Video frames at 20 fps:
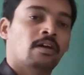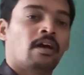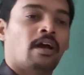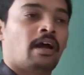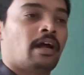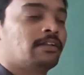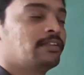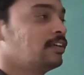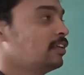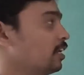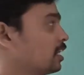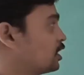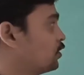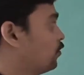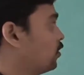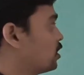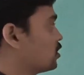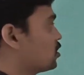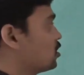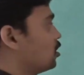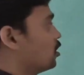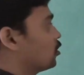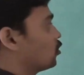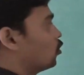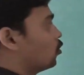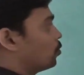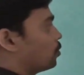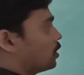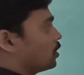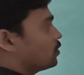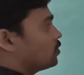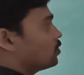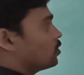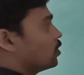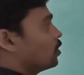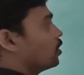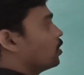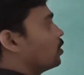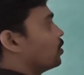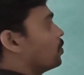And the next functional group
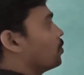is